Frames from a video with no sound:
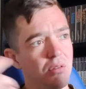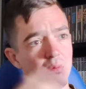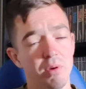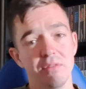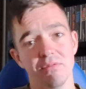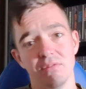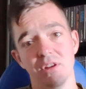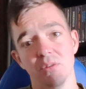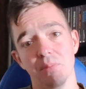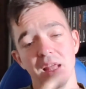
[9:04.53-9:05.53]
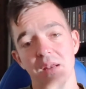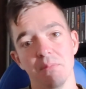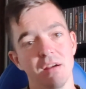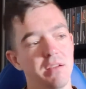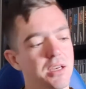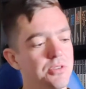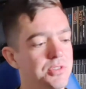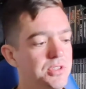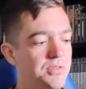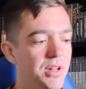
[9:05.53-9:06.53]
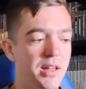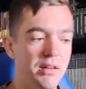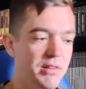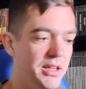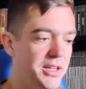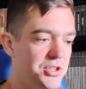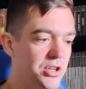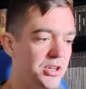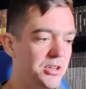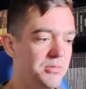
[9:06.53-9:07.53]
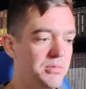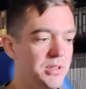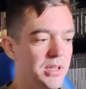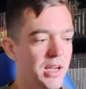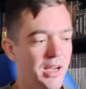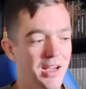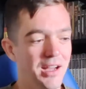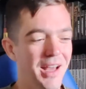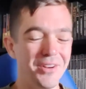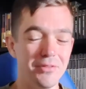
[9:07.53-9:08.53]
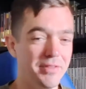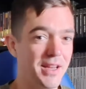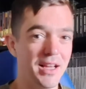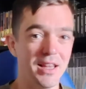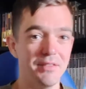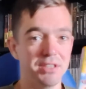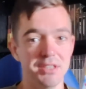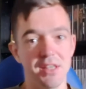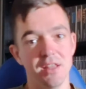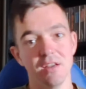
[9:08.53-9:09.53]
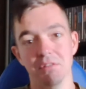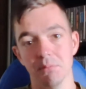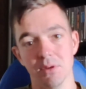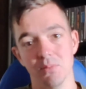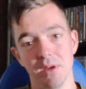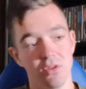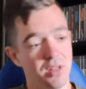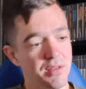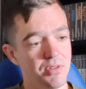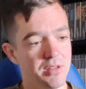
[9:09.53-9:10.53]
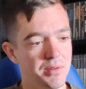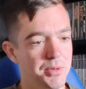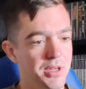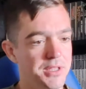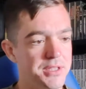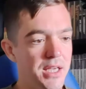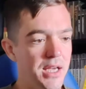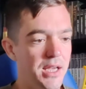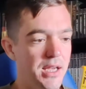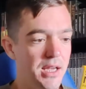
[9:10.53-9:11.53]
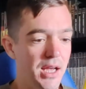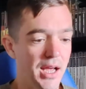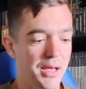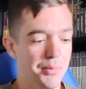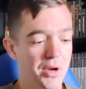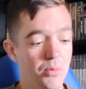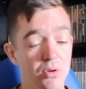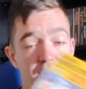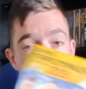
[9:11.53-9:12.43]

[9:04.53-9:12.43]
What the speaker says: with playing Mario and stuff like that. Really enjoyed them. I don't think I'll ever sit there and build my own level if I'm honest. But I will